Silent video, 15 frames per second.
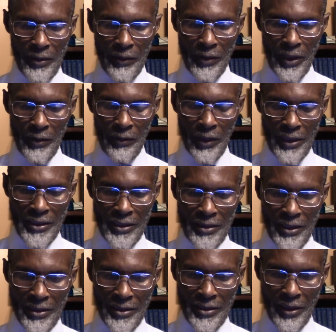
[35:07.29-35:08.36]
Watch
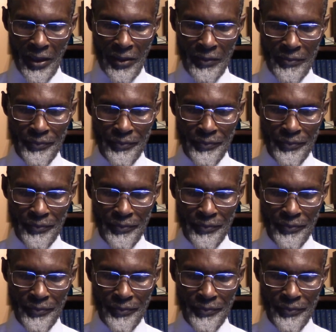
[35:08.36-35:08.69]
this now.